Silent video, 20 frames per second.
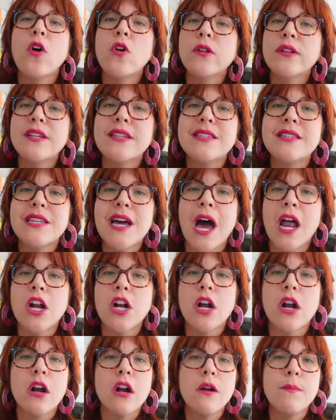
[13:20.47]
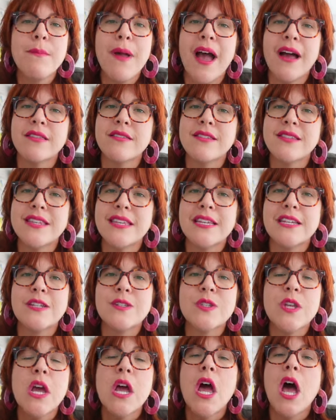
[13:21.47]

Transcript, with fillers: oldest daughter, her math skills